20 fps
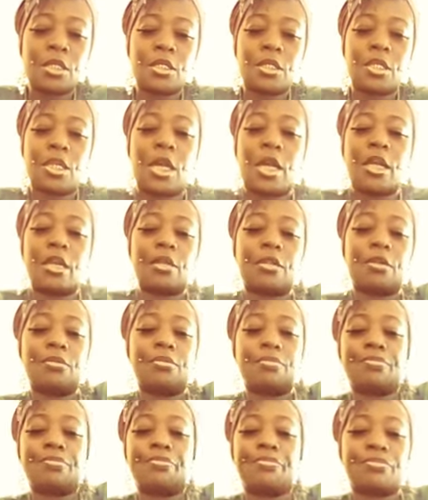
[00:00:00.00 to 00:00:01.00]
like,
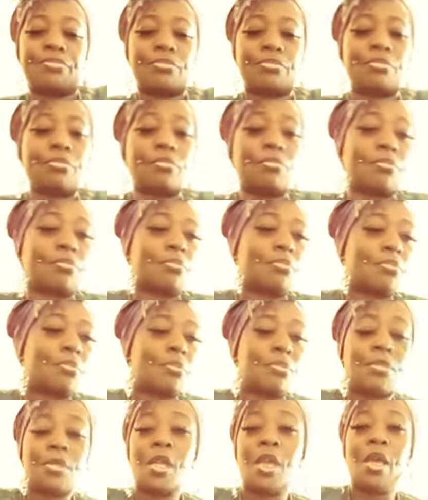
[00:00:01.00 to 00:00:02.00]
mm,
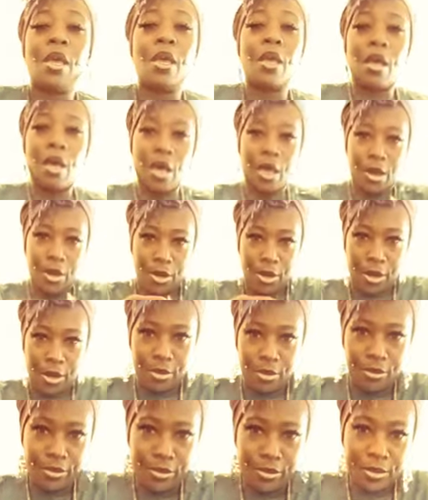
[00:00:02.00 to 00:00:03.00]
I don't
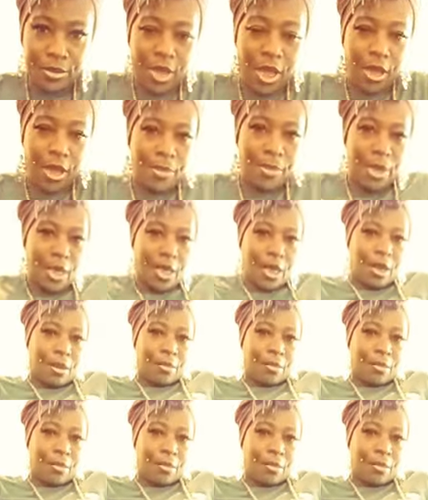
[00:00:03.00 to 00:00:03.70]
know. I'll be in a